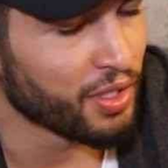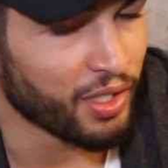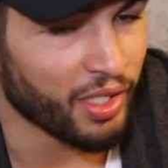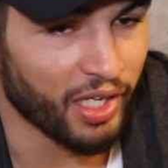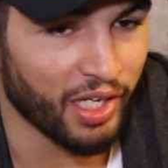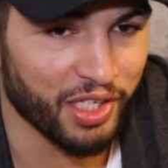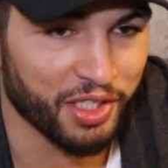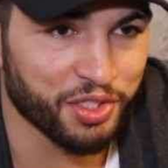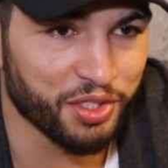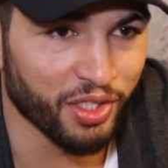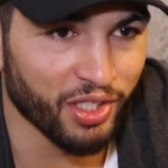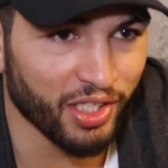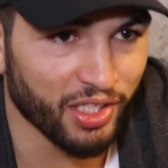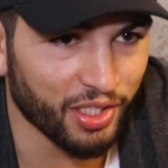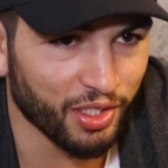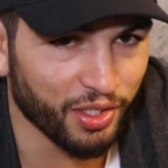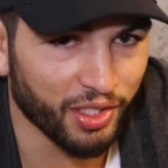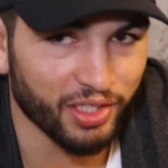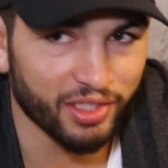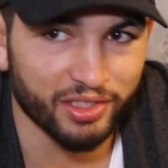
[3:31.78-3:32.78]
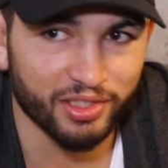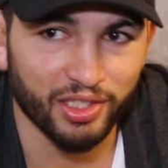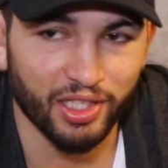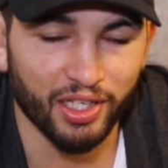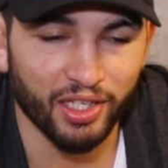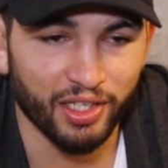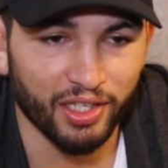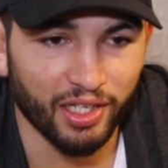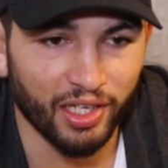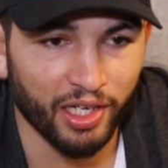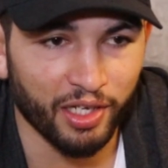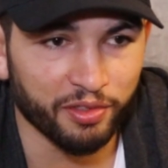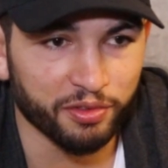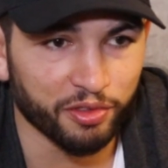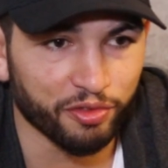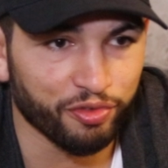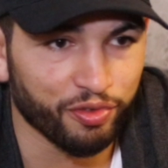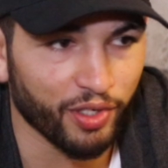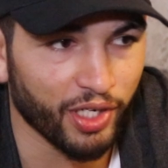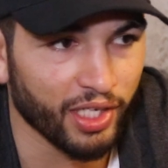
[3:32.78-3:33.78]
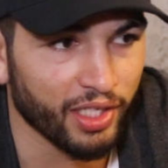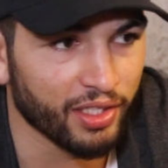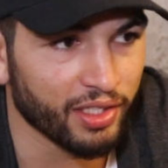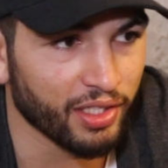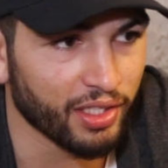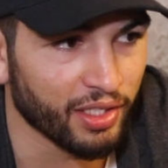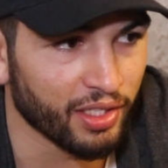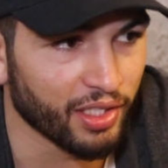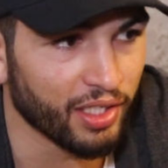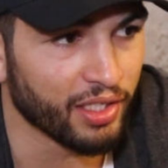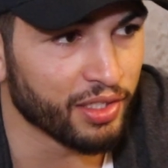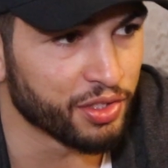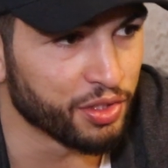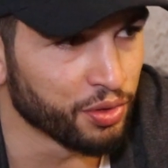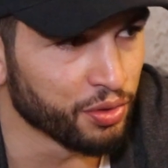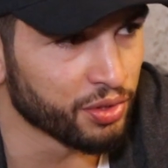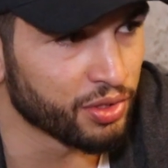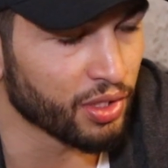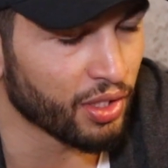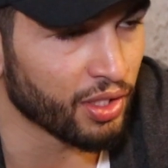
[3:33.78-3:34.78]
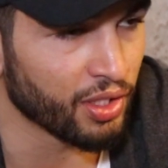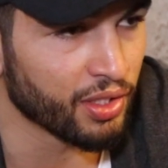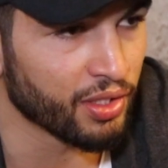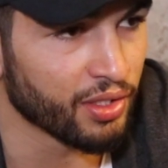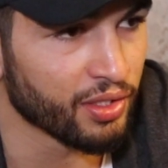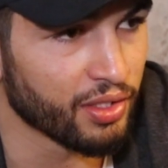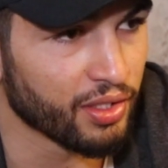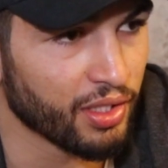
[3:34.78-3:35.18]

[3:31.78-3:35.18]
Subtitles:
Actually, there is. I have a friend in Tucson